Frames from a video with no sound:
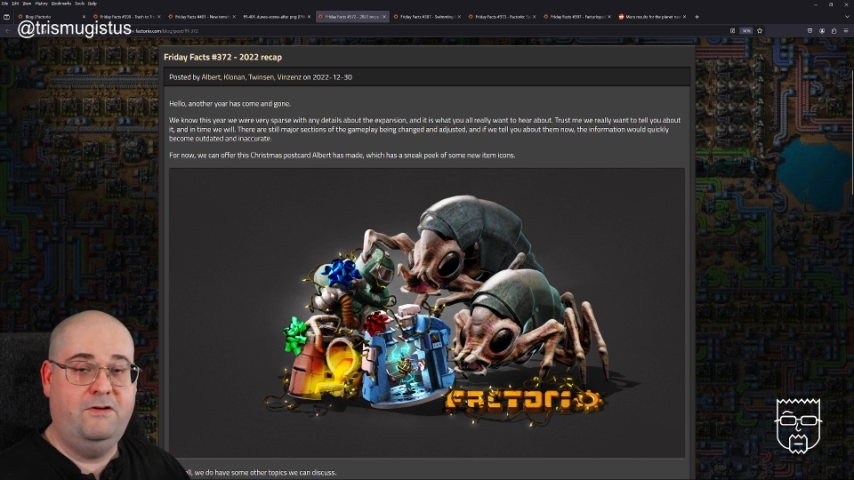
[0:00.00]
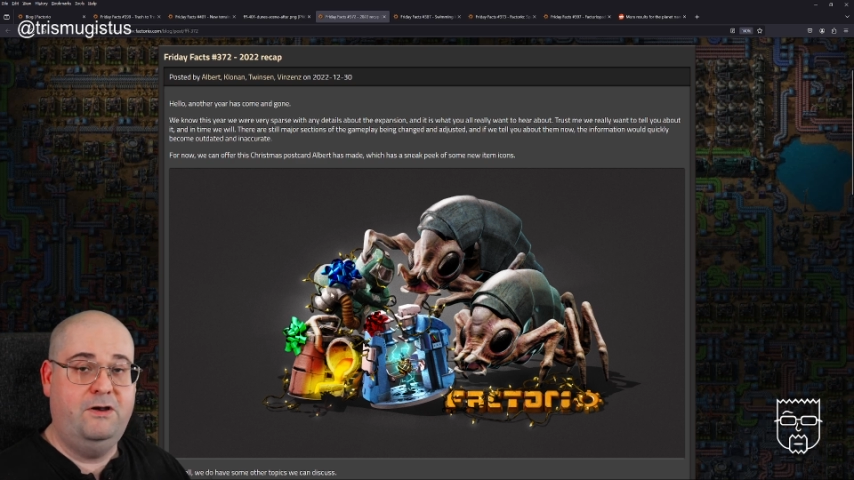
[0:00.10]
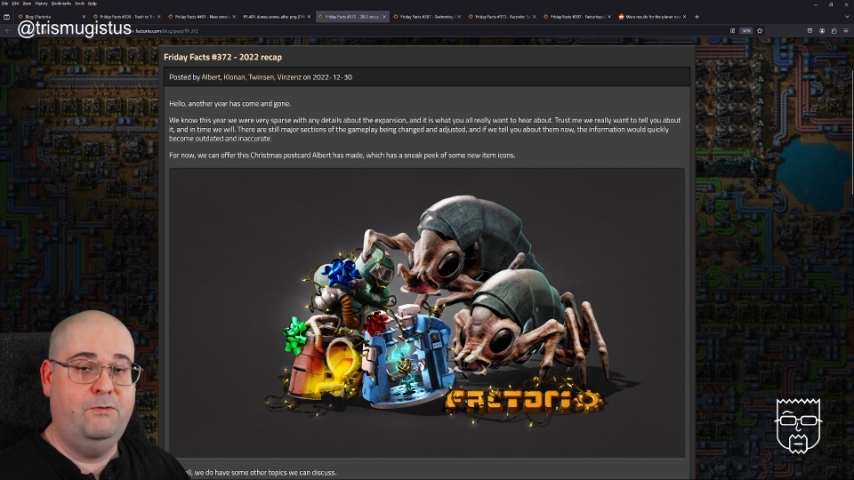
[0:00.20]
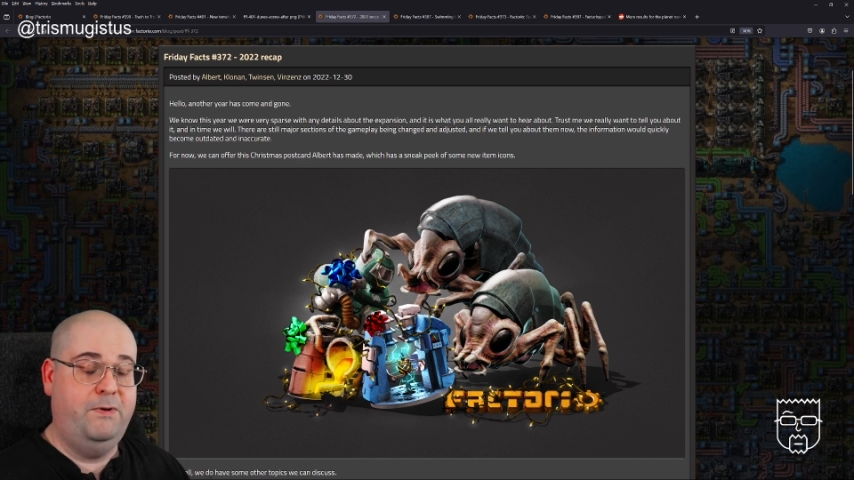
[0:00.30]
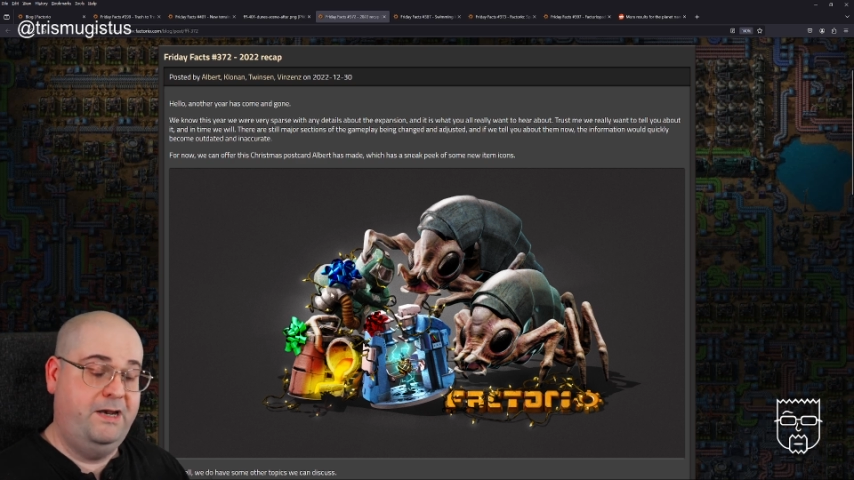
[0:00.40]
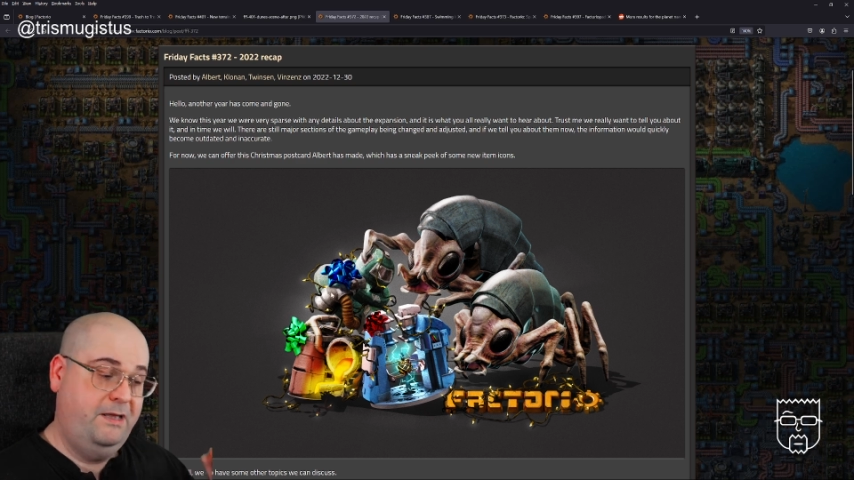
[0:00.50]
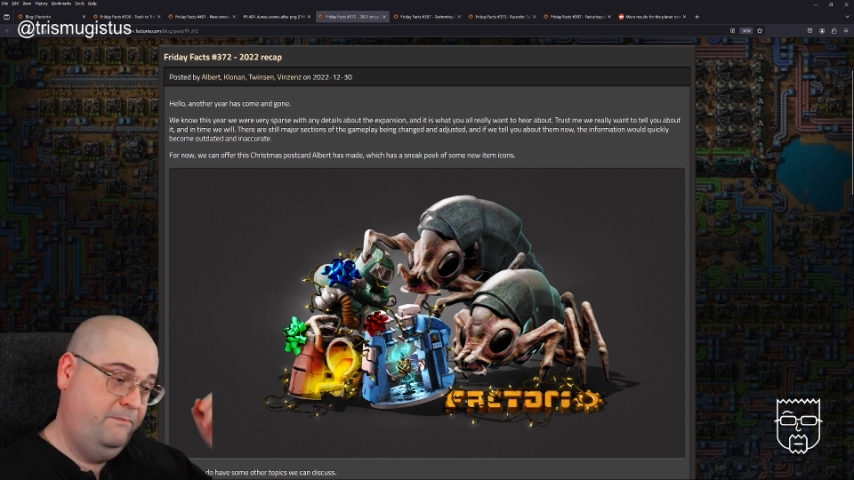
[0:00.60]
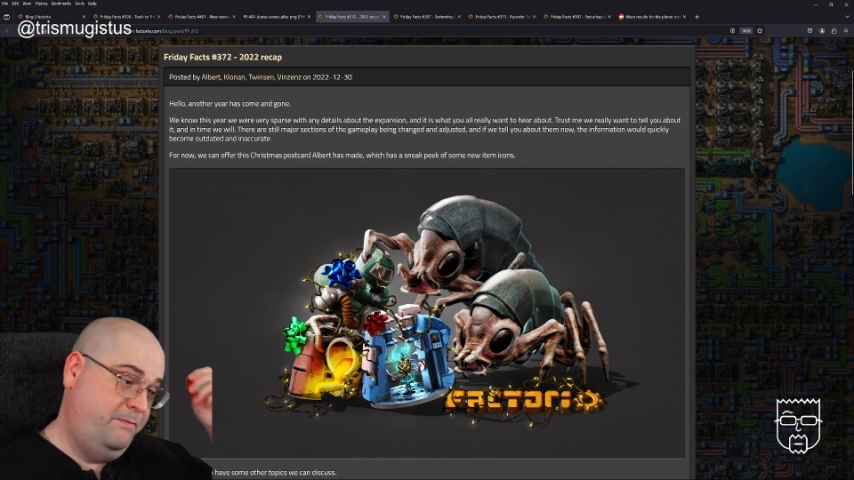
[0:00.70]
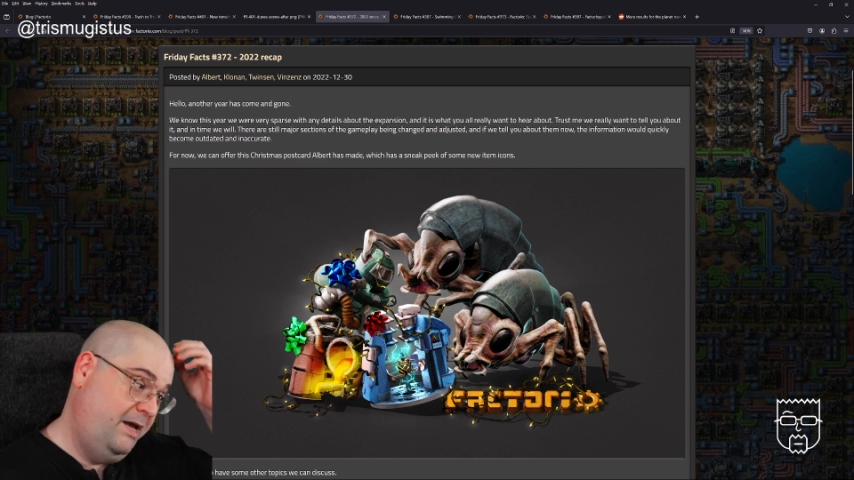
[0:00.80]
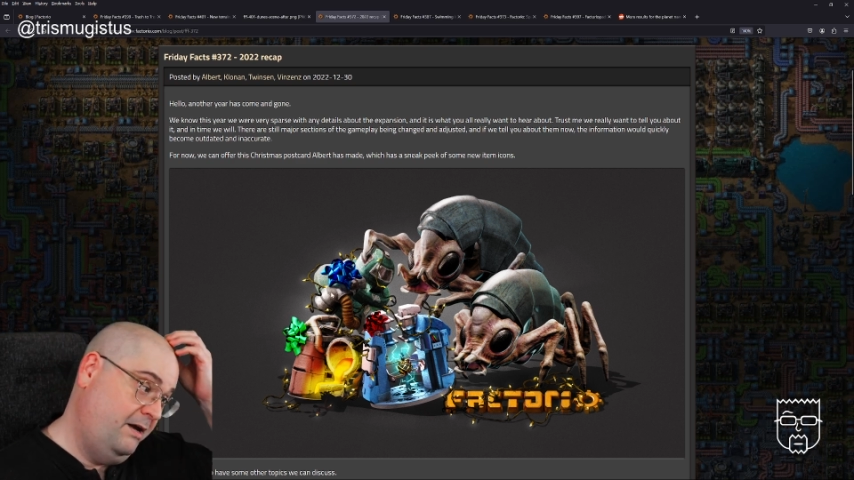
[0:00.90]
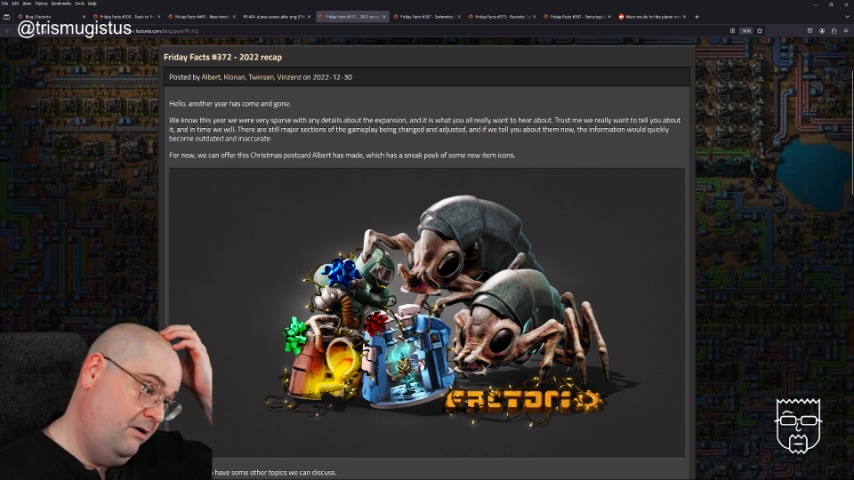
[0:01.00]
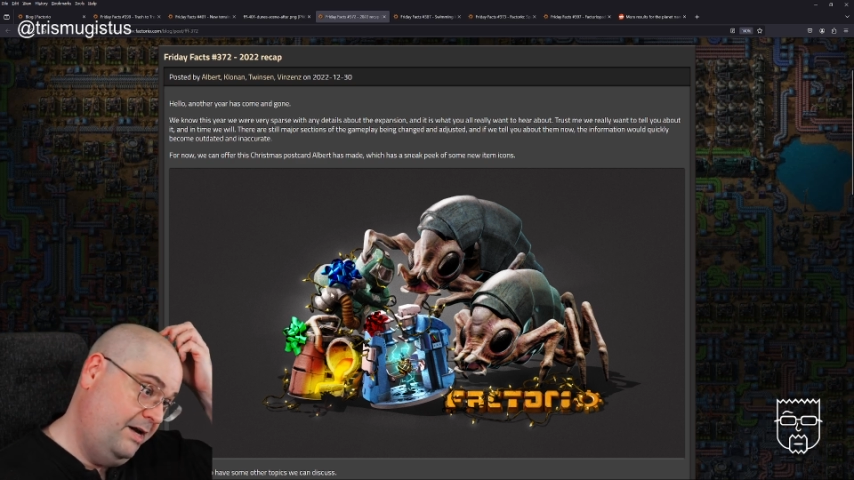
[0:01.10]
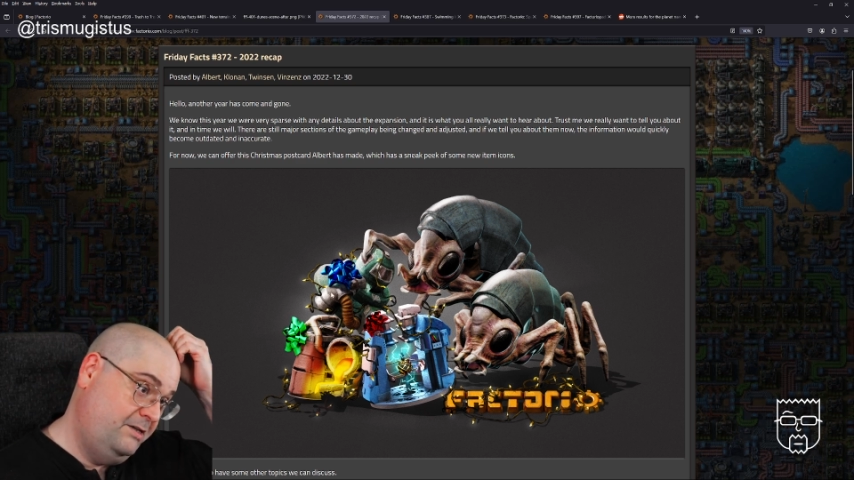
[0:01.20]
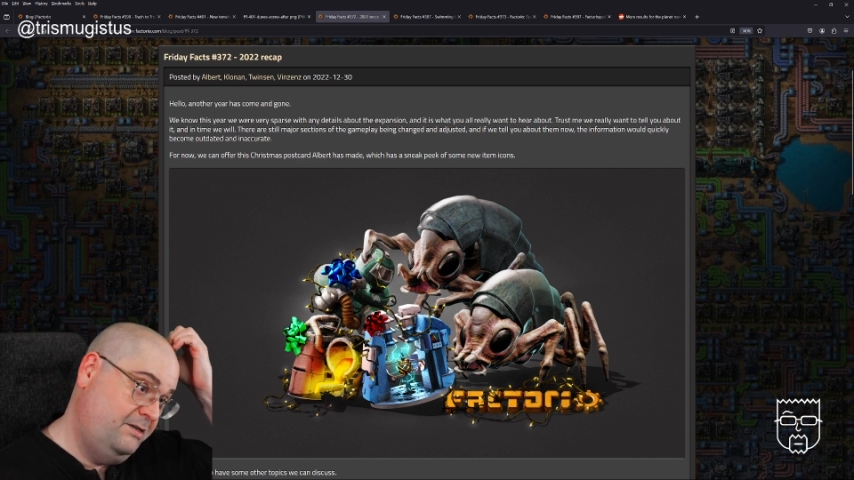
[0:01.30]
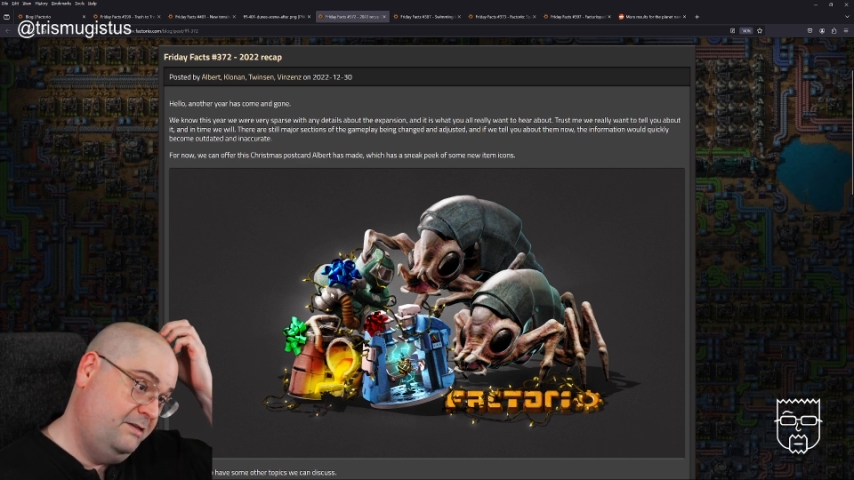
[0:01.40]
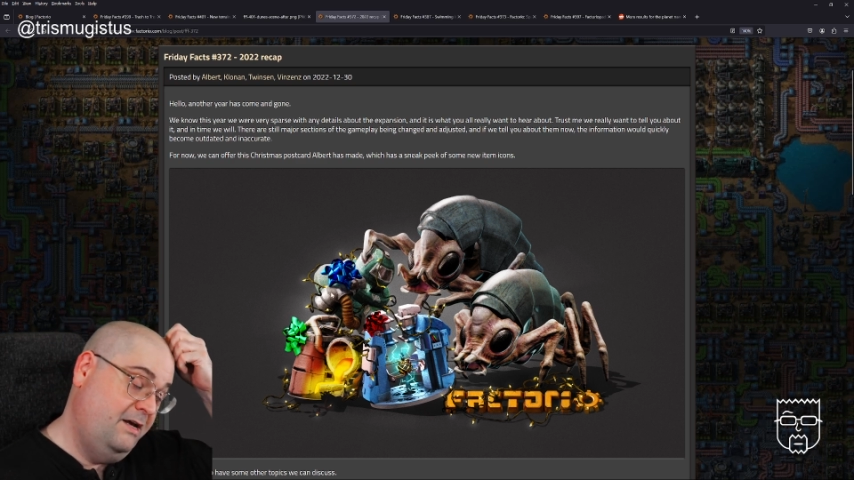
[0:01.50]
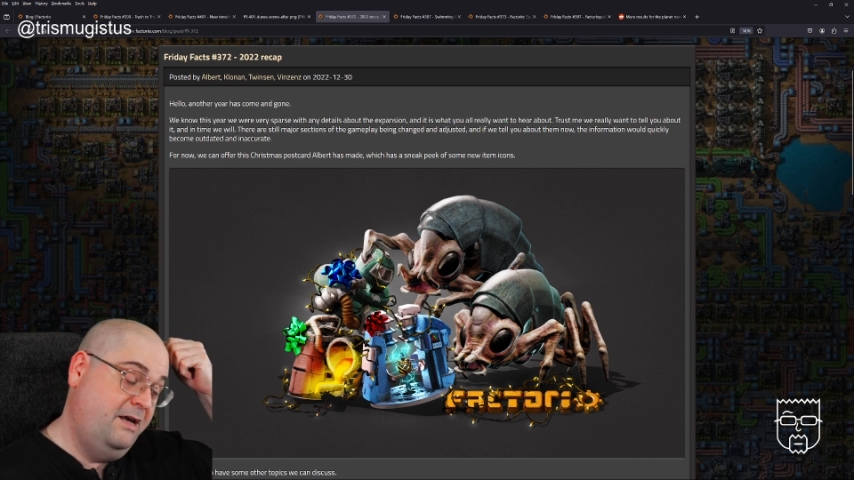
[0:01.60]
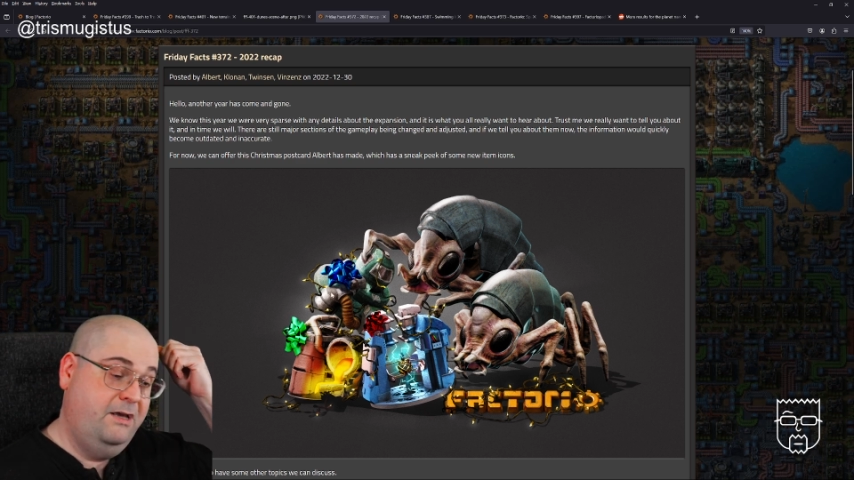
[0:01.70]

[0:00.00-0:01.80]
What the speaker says: final planet, being ice,